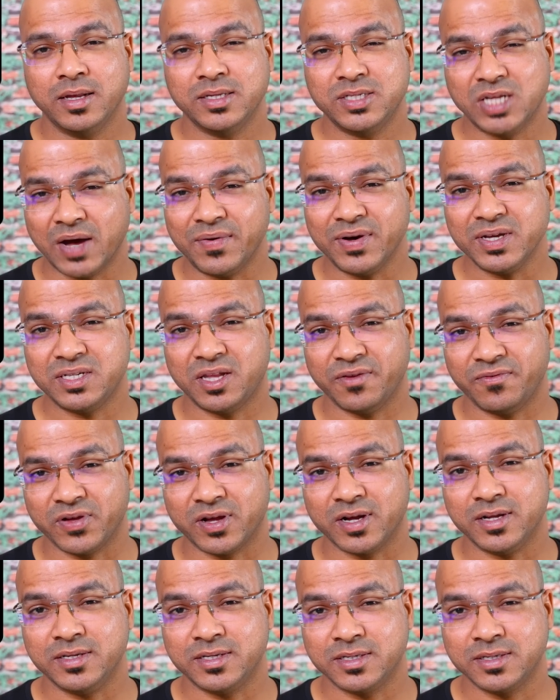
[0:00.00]
Java is
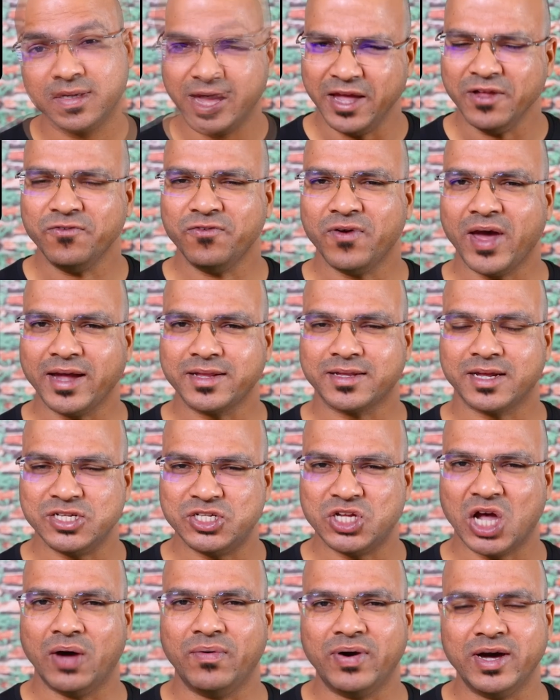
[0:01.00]
difficult. In fact,
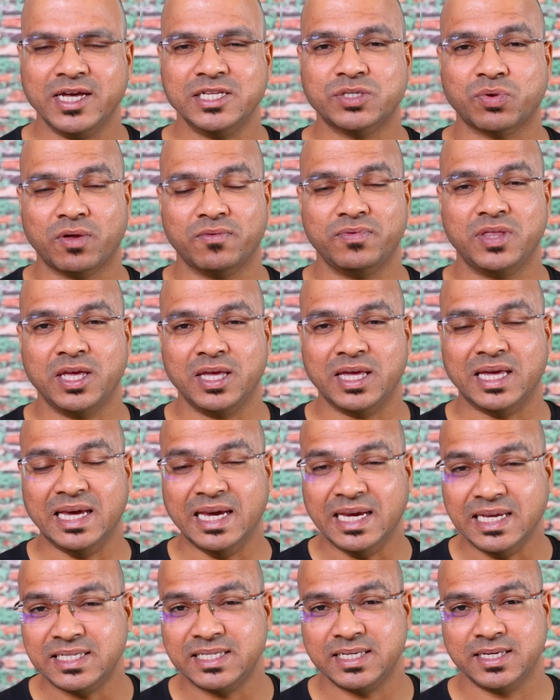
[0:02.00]
Java is one of the
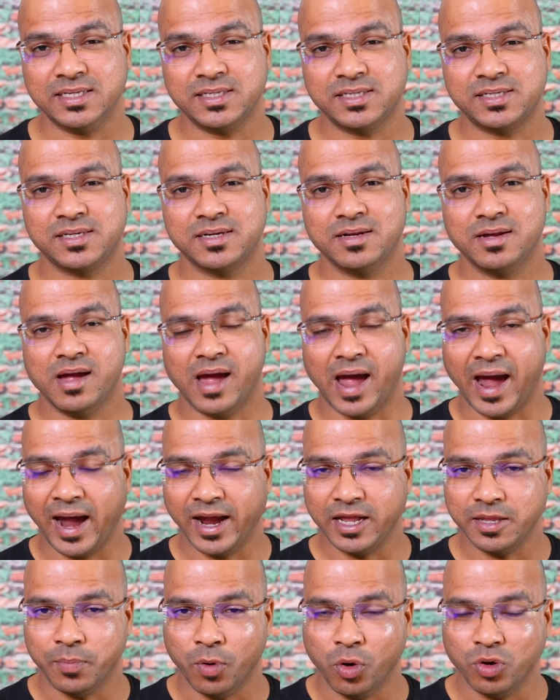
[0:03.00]
easiest
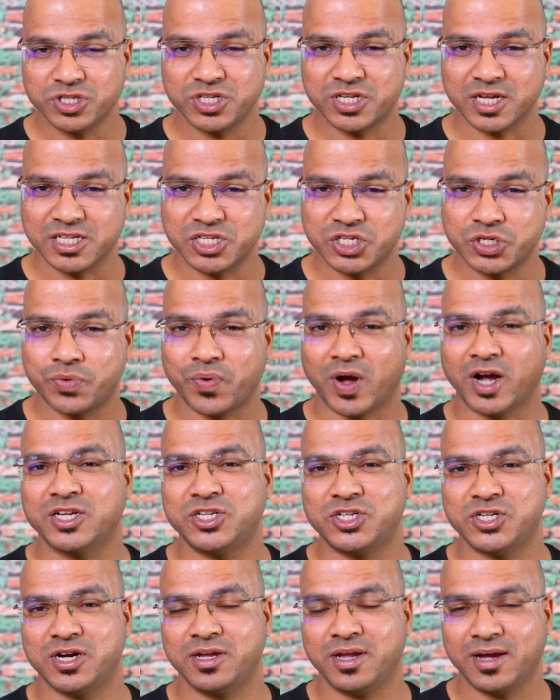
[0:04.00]
and most
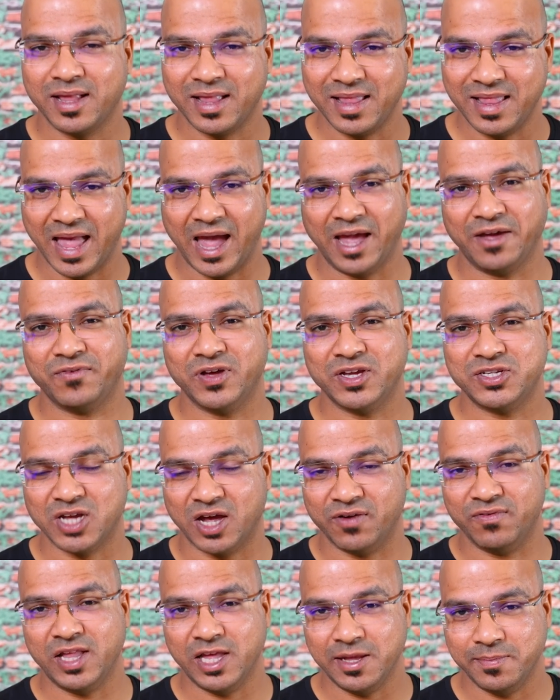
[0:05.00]
structured language
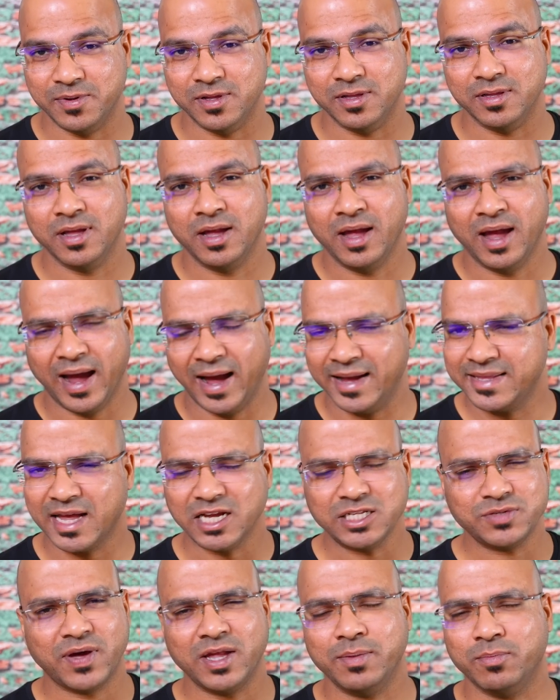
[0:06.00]
available. And
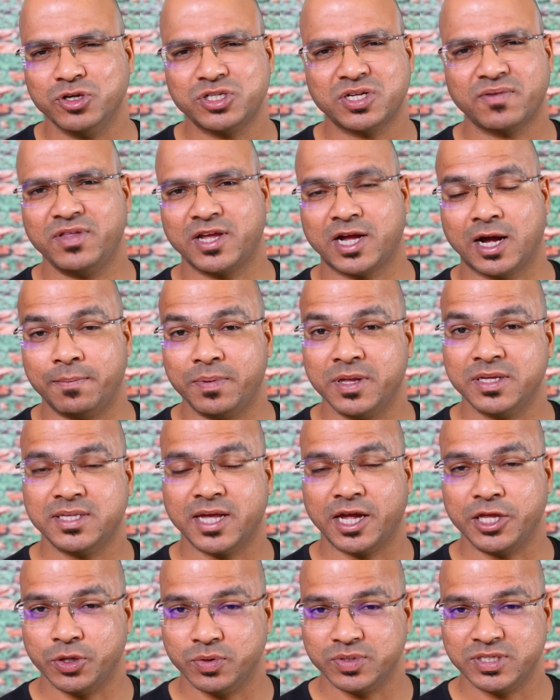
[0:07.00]
that's why most of the companies
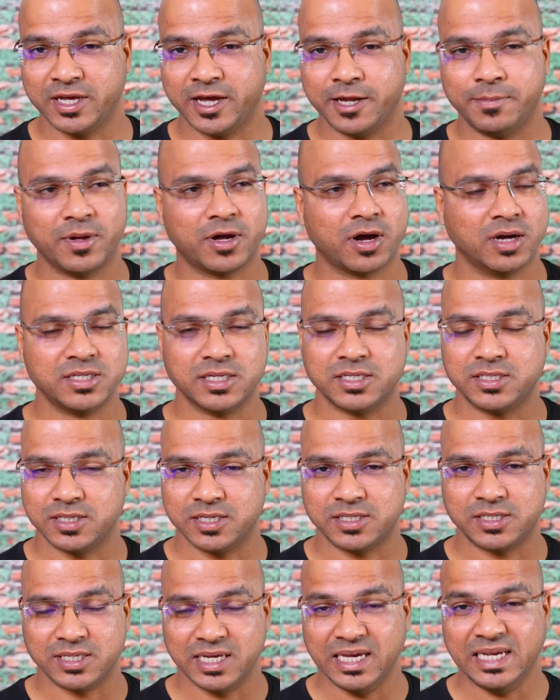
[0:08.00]
they are using it because it's,
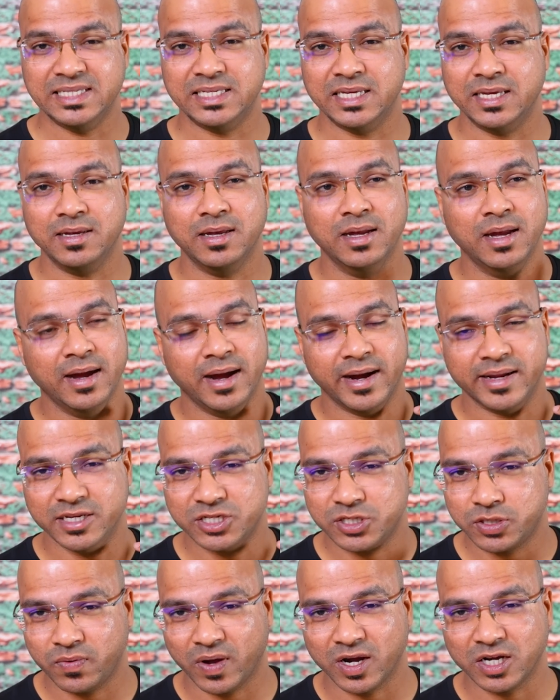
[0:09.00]
it's easy, it
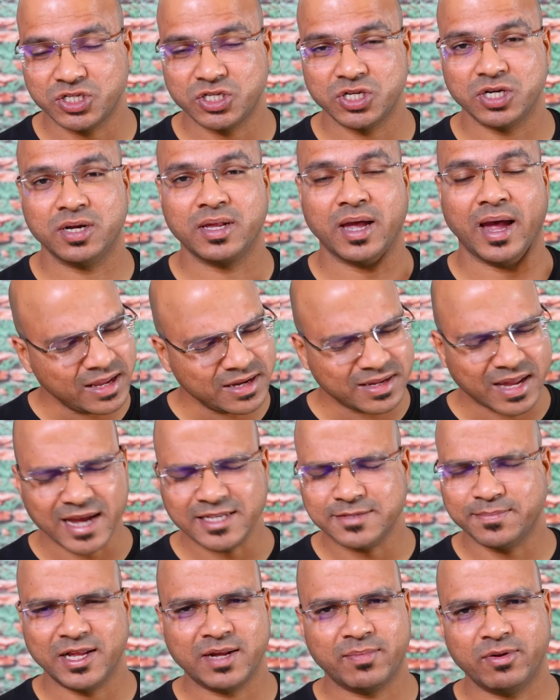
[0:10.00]
is structured, and it
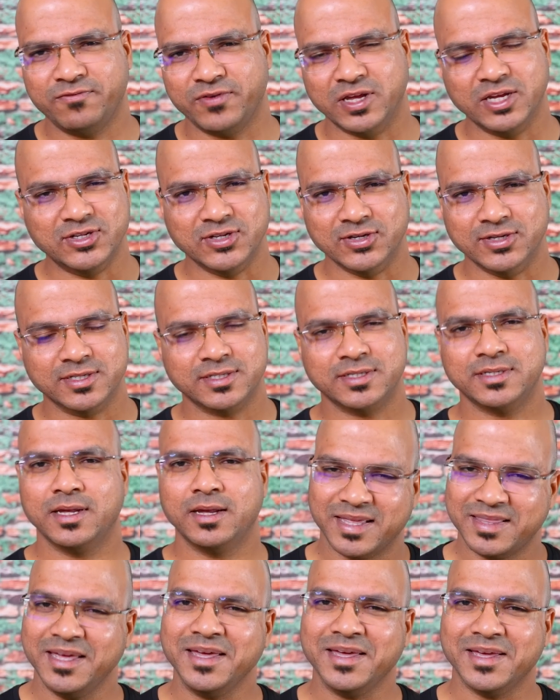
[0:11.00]
has multiple features.
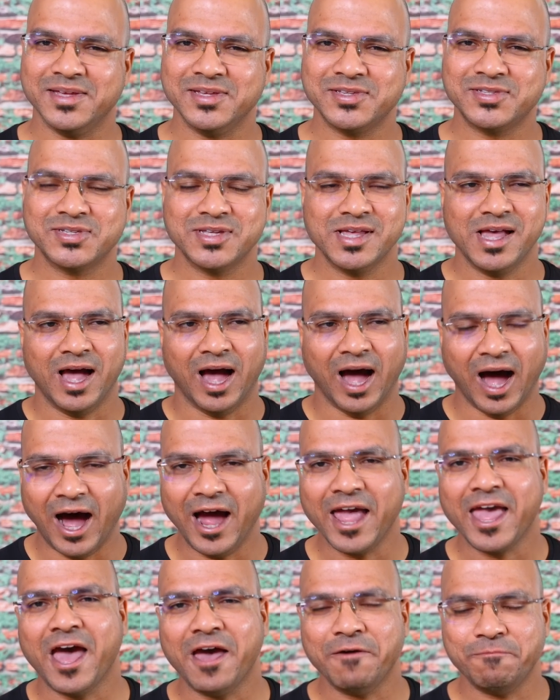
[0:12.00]
The thing is,
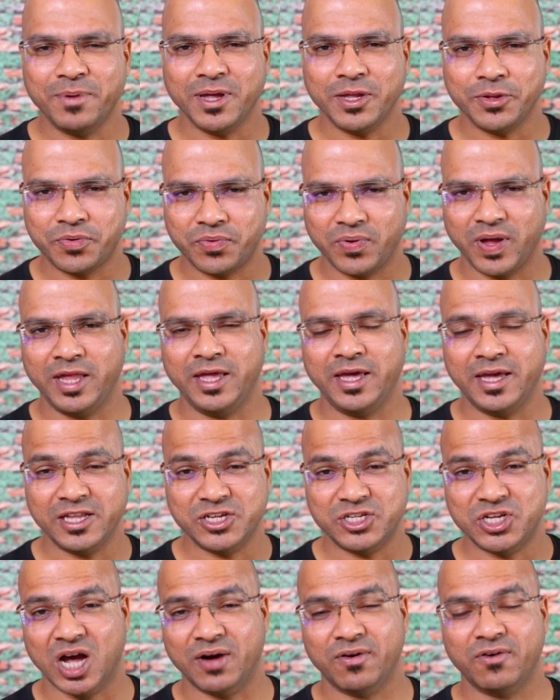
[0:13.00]
I have been training
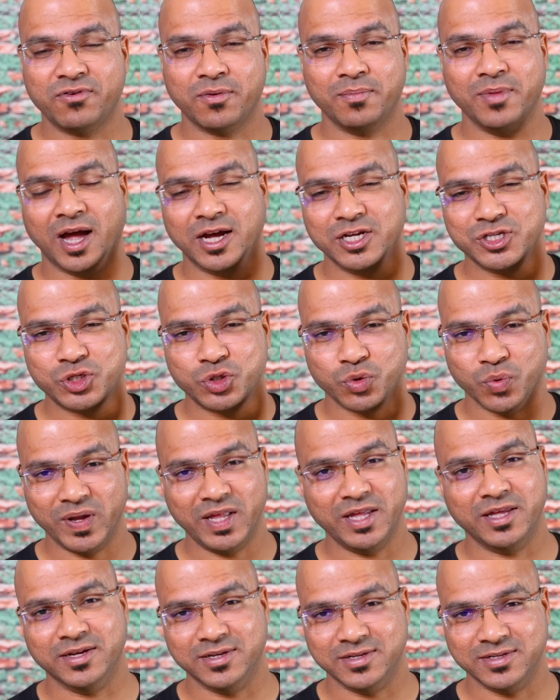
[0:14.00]
in Java from last
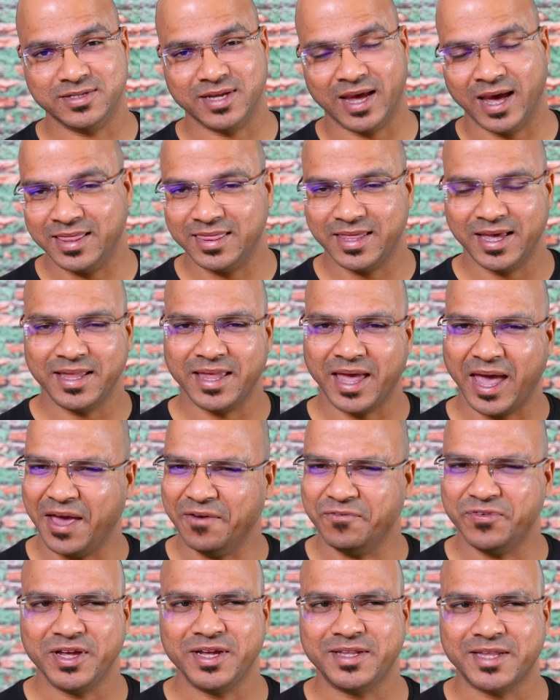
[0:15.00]
12 years. And then
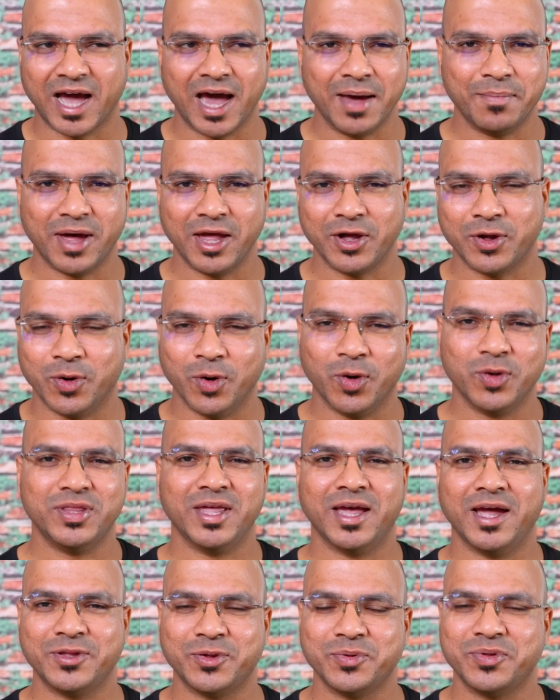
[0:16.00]
every time I go
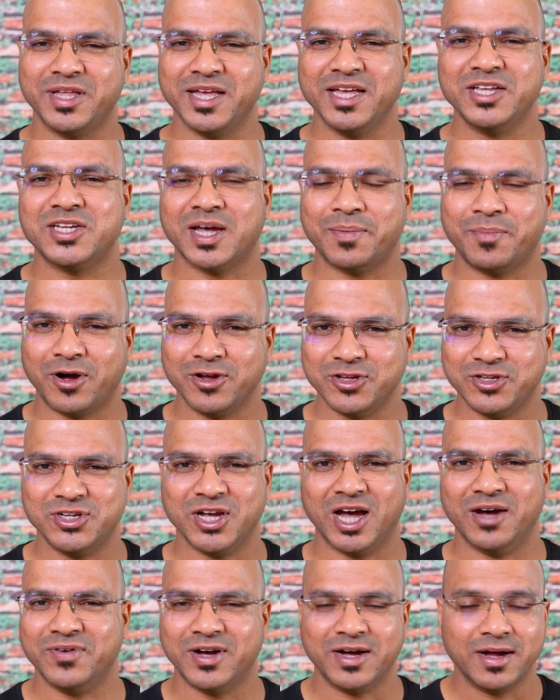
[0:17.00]
there to teach about
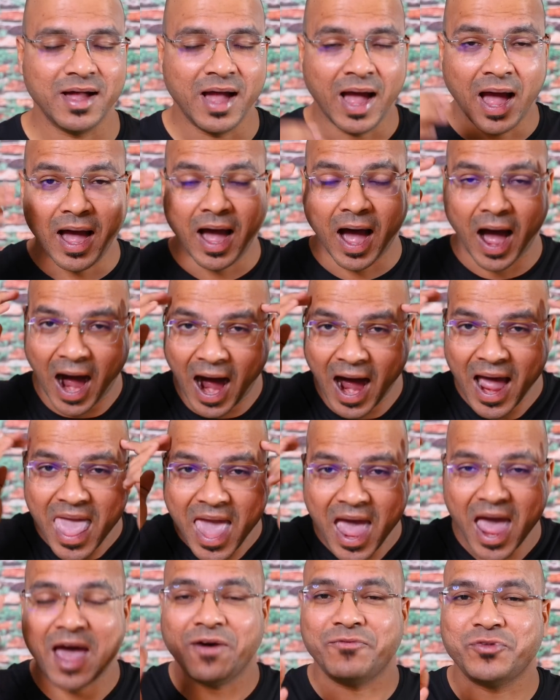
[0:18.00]
Java, I
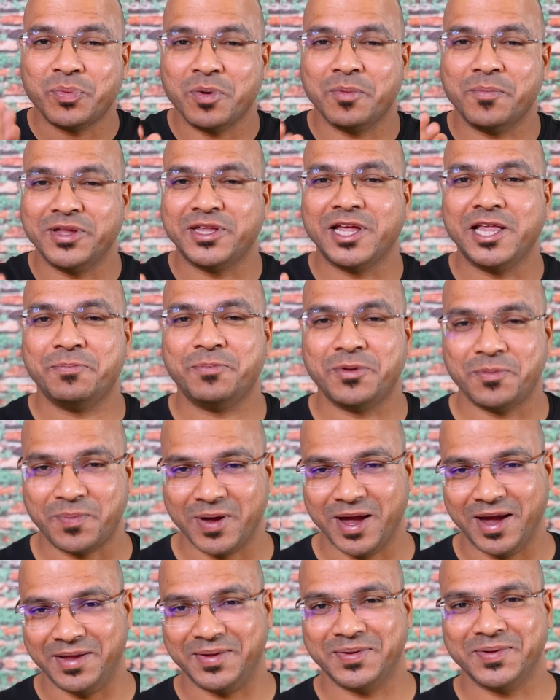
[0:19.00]
have to be mentally
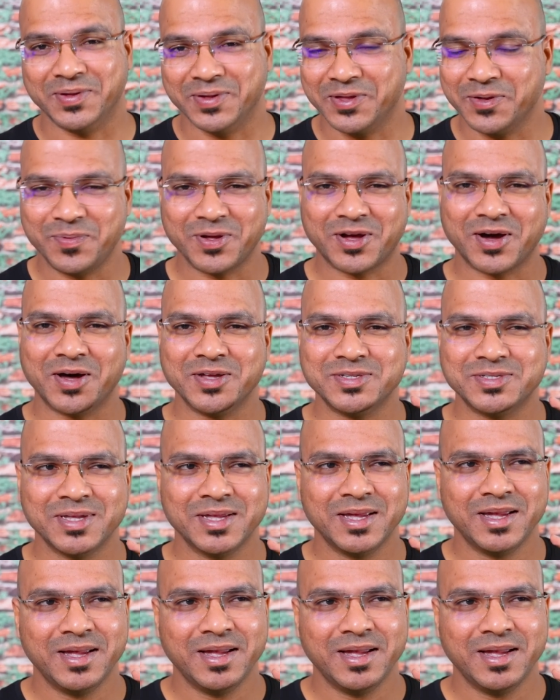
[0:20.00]
prepared, you know, because